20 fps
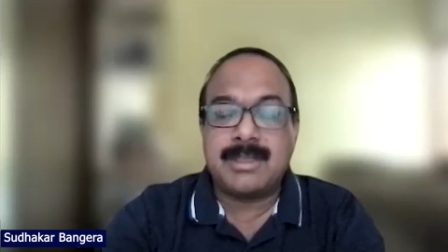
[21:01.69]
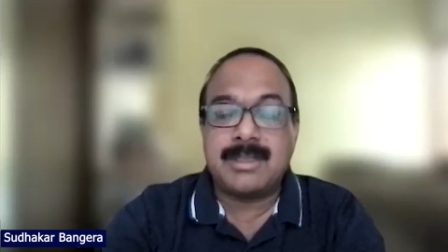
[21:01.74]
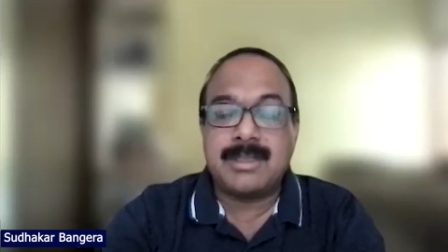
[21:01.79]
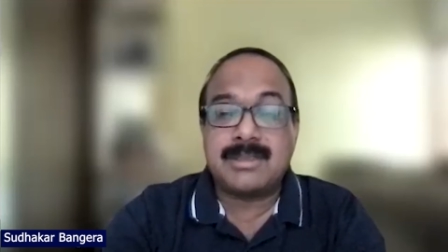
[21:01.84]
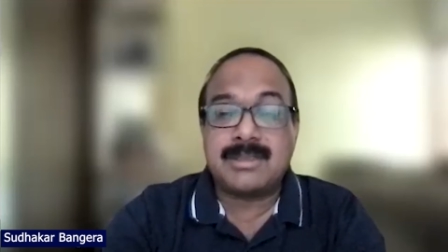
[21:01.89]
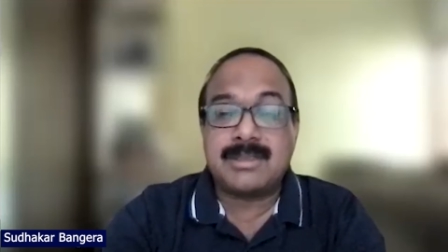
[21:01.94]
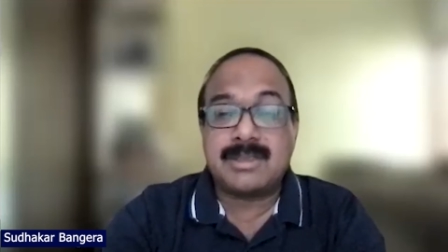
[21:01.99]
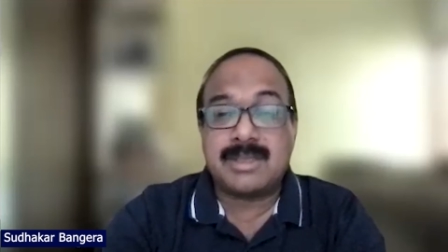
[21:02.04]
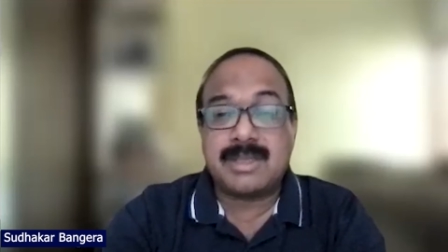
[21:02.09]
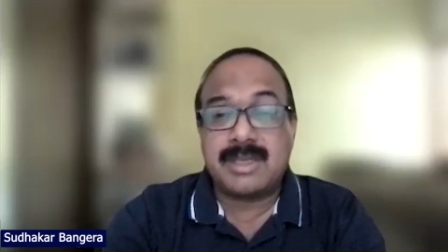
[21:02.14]

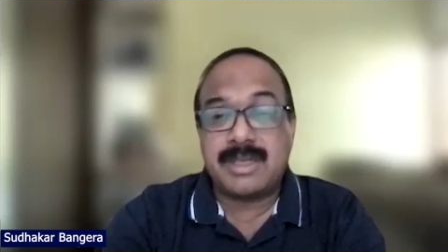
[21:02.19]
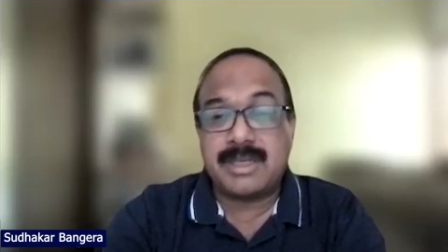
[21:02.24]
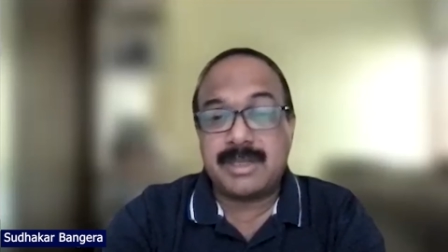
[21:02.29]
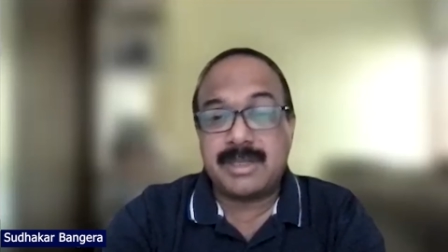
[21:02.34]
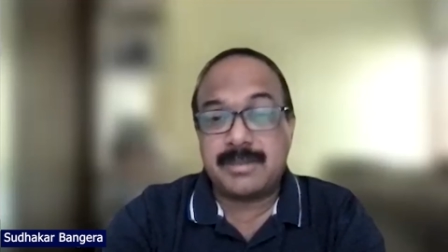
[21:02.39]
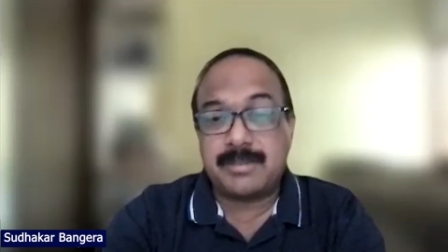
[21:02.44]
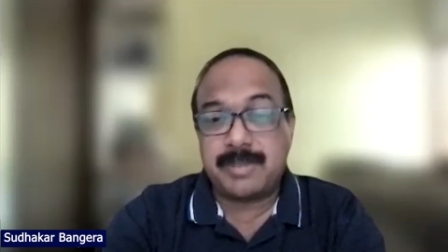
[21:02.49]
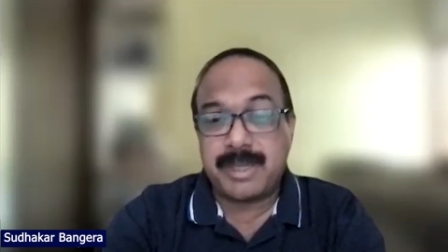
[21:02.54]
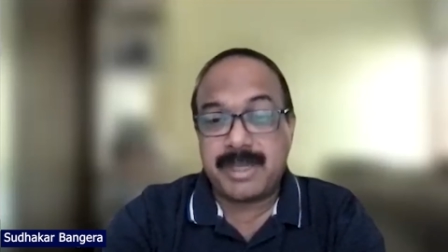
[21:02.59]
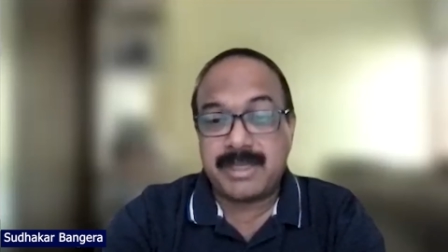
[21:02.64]

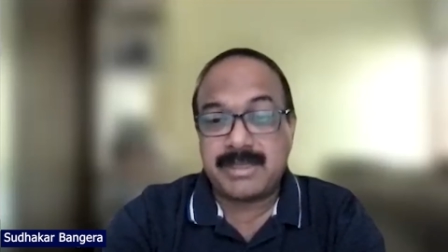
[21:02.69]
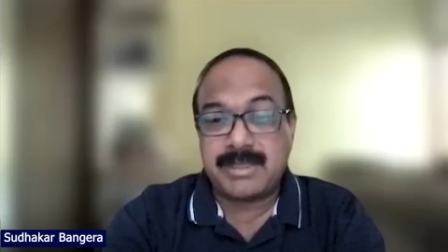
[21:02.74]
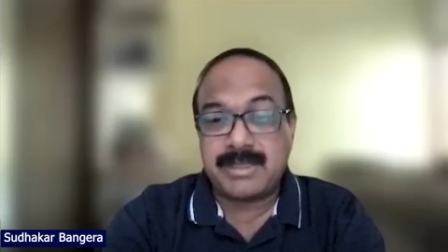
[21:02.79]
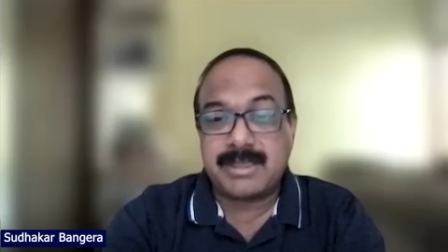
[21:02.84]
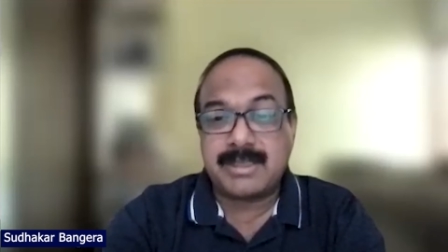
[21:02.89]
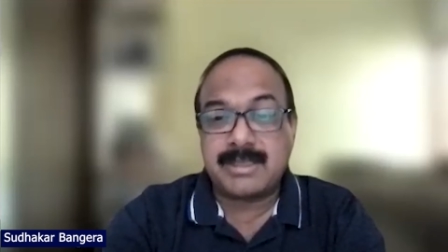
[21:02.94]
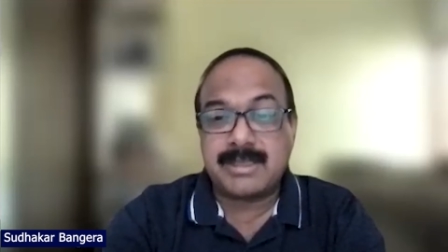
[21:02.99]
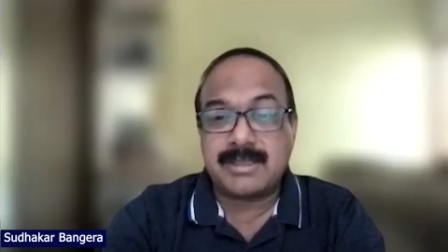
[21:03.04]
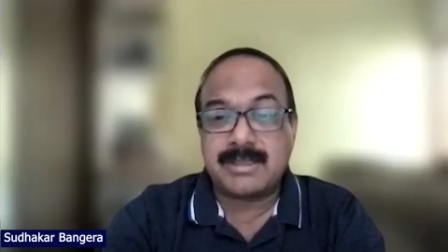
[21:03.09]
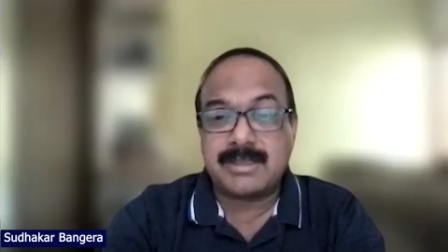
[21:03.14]
screening
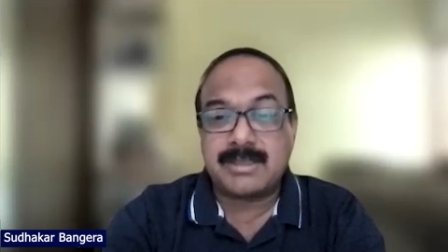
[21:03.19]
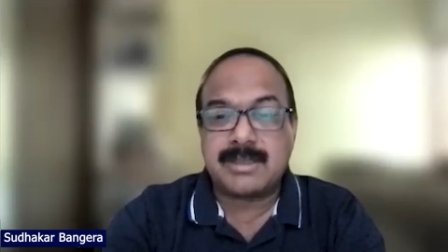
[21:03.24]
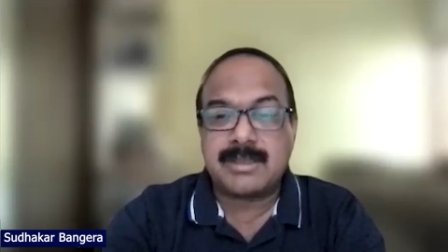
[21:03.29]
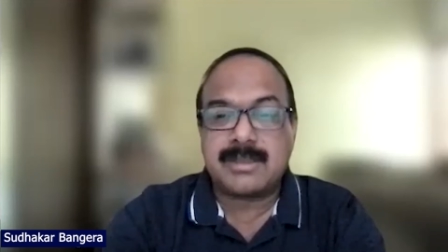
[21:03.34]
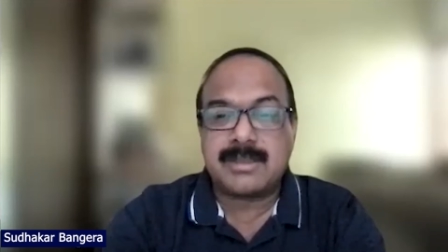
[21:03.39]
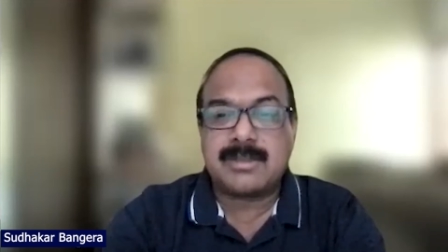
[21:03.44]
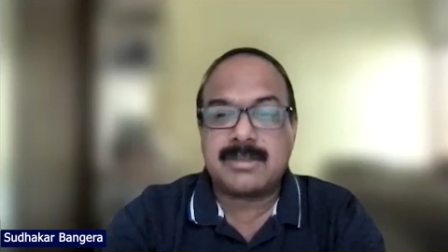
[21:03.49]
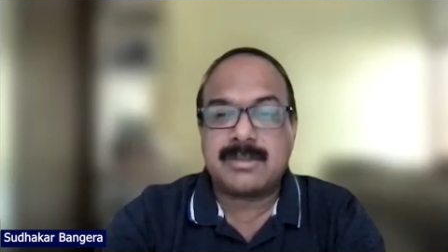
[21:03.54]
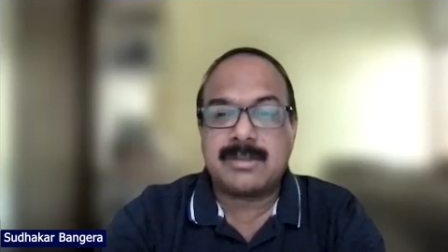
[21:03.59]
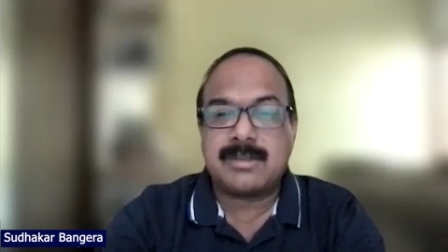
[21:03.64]
patients you
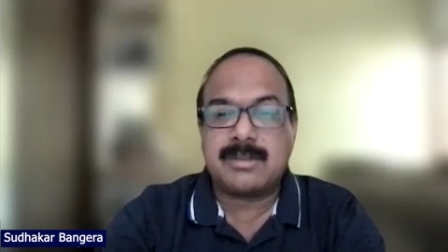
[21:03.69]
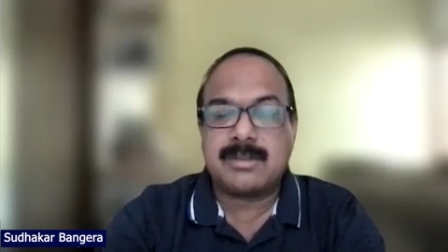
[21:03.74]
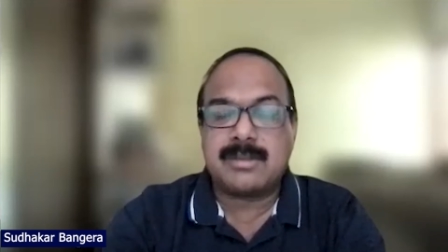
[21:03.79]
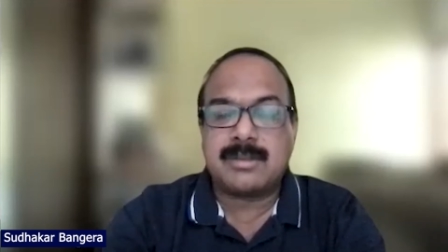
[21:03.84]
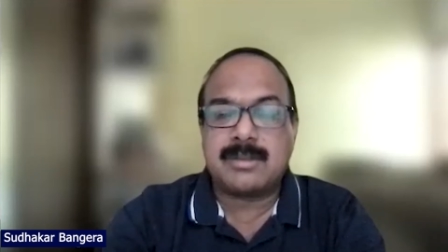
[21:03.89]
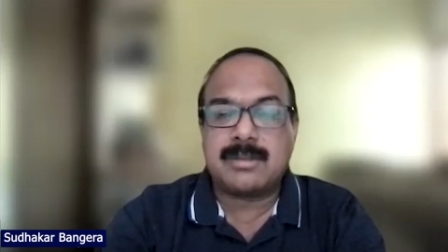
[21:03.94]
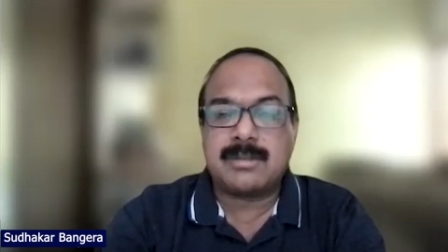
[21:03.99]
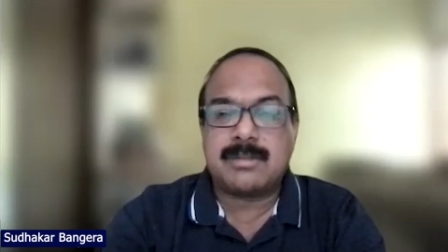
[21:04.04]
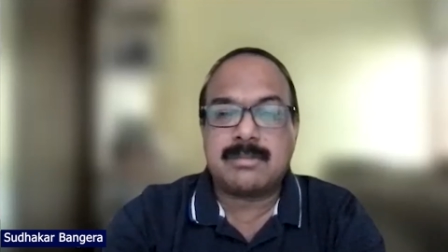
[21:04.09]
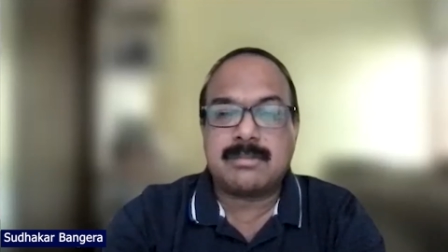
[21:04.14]
know
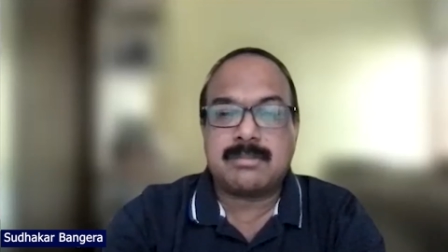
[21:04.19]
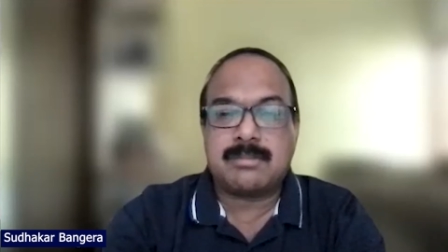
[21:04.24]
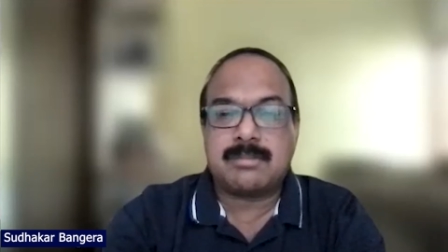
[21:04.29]
um,